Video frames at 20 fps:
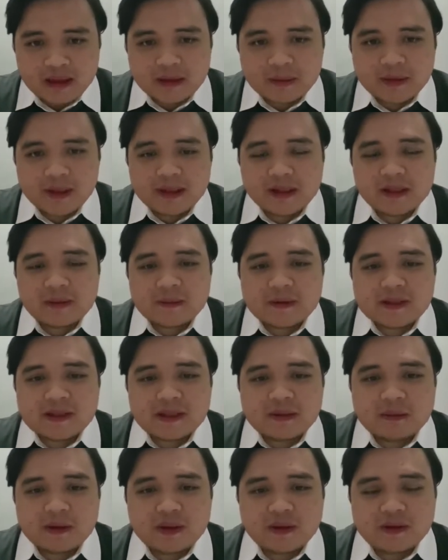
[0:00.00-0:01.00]
My name
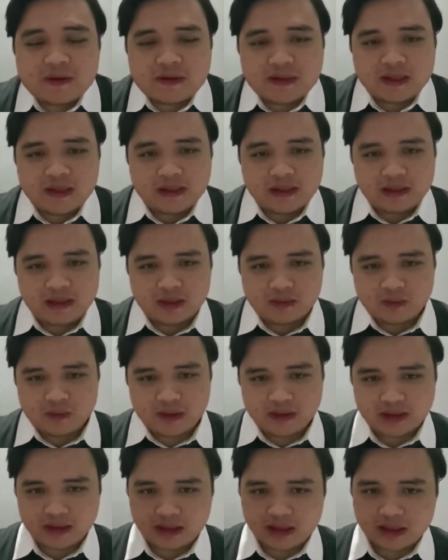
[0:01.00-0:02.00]
is
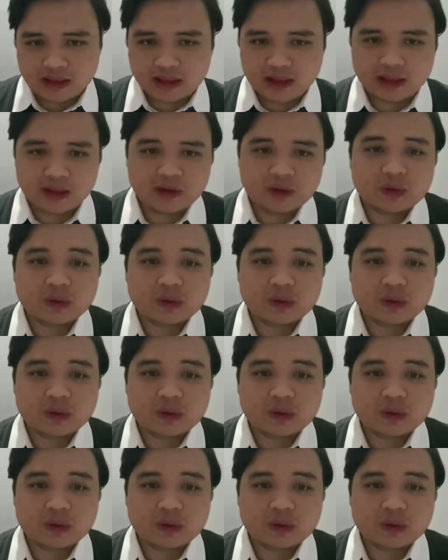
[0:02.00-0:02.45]
HRM533 and